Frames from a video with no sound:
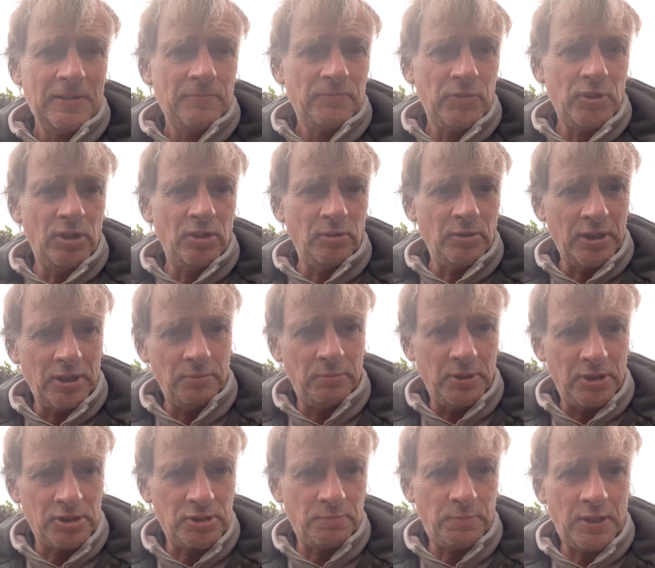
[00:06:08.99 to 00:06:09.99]
we had a bit
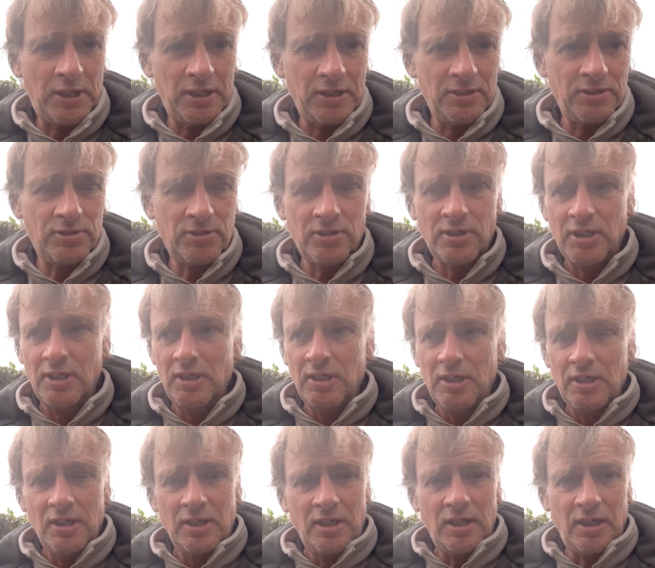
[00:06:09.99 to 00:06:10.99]
of space,
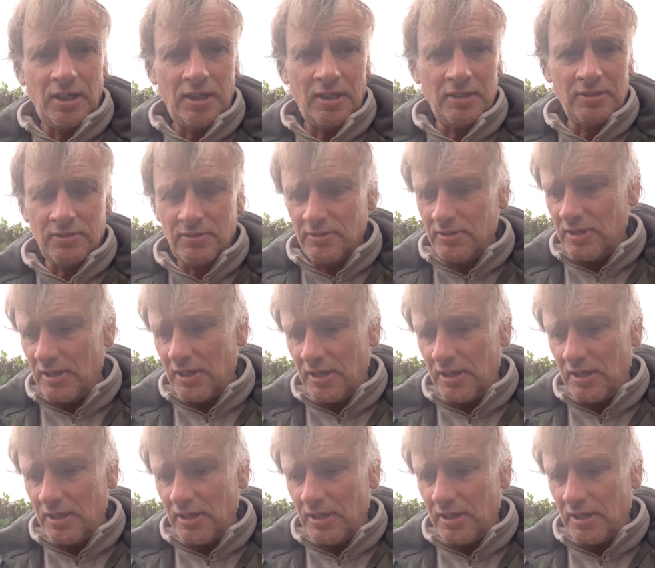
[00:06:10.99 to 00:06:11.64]
and